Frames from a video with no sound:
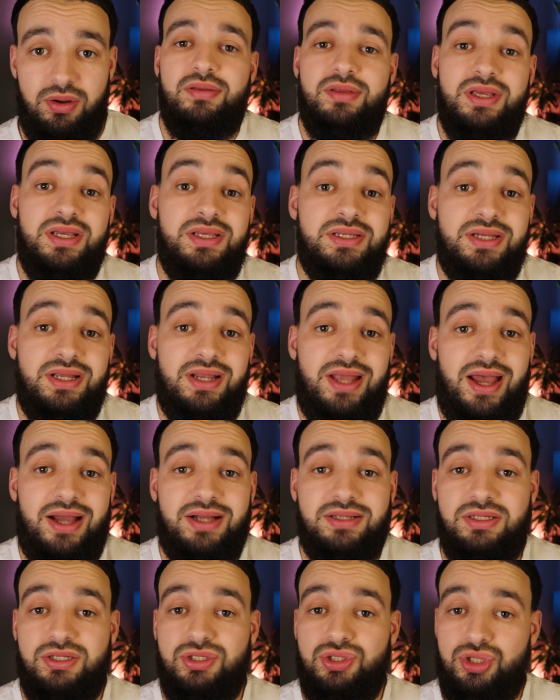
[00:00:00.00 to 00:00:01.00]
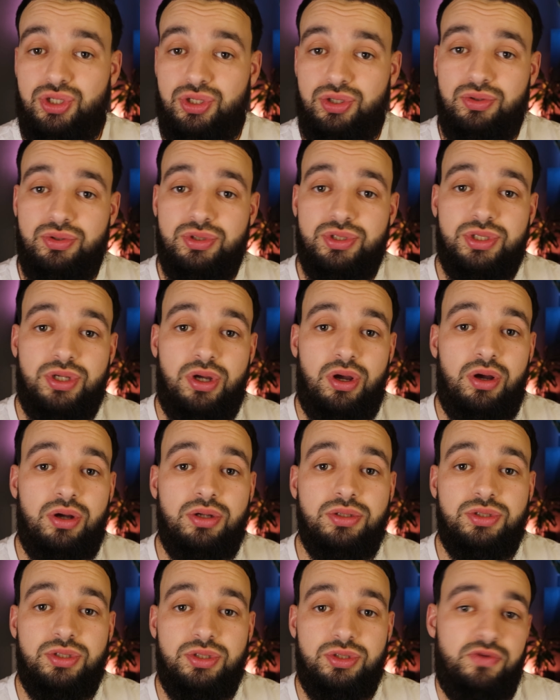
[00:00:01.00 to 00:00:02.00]
These can act as cues to
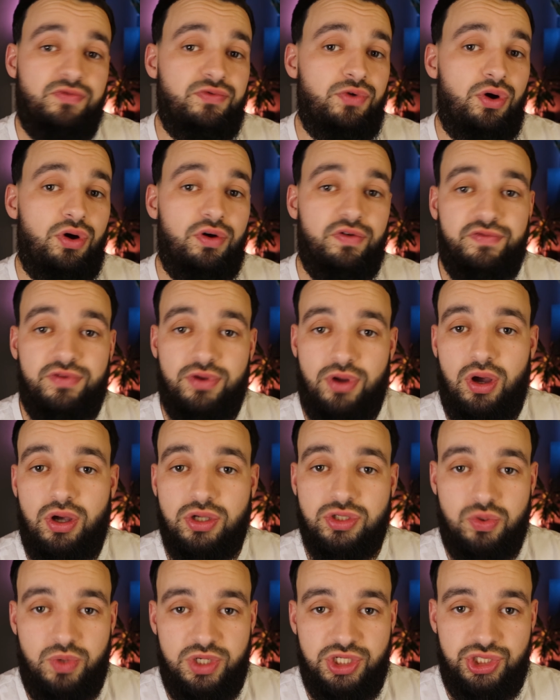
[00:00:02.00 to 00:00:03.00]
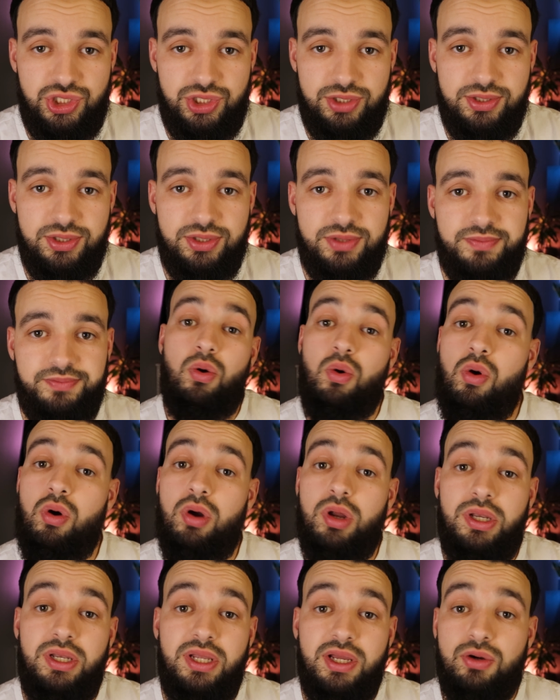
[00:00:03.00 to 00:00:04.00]
answers of often asked questions
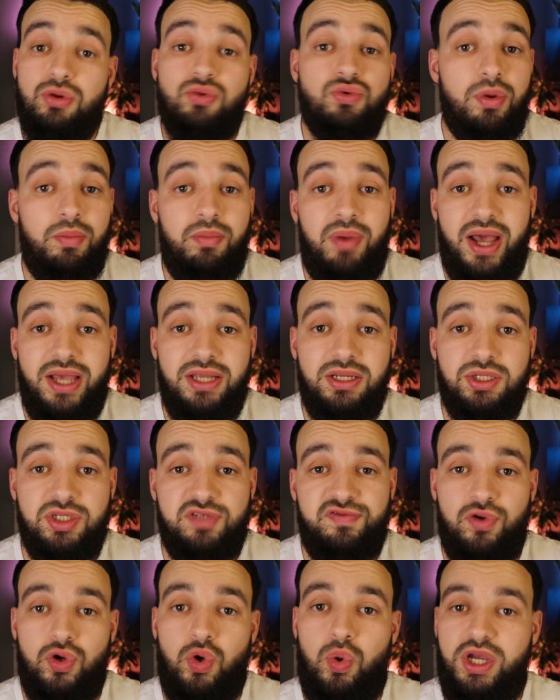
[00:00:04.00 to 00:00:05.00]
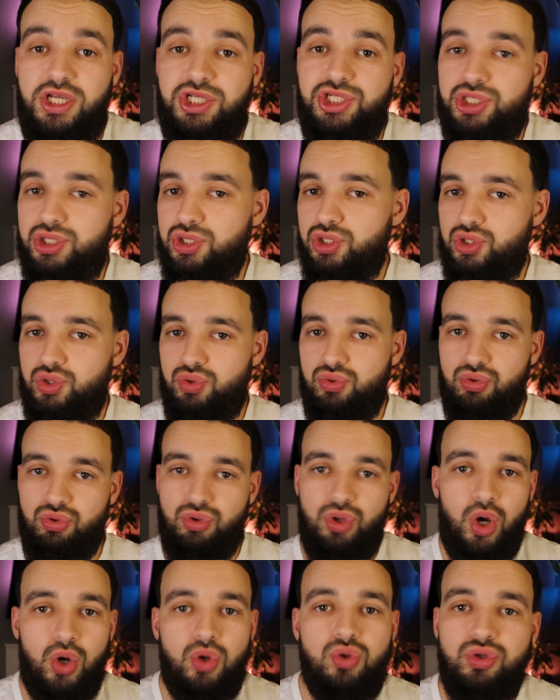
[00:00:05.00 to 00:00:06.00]
or little reminders for questions you
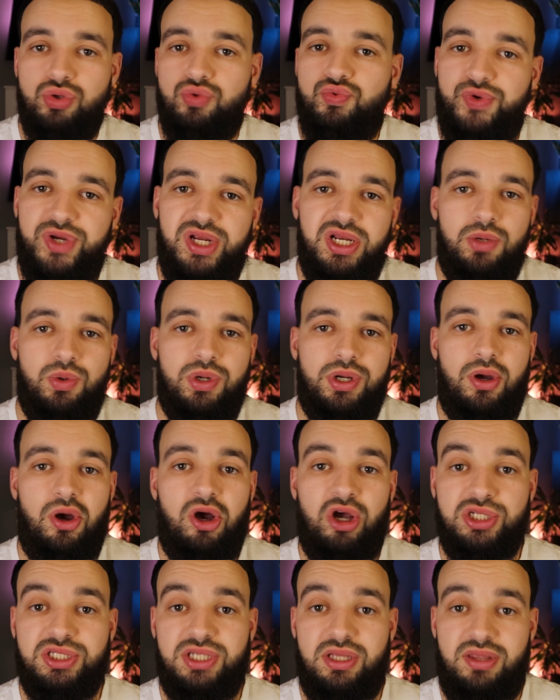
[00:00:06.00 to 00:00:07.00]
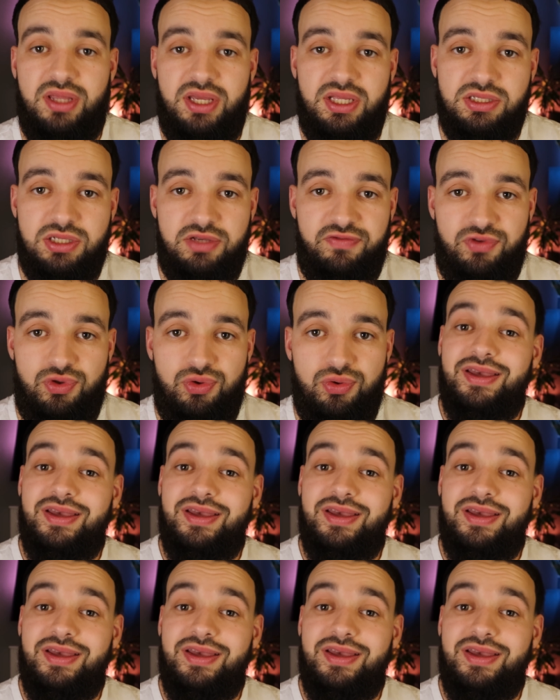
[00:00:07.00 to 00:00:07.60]
know you really want to ask in the interview.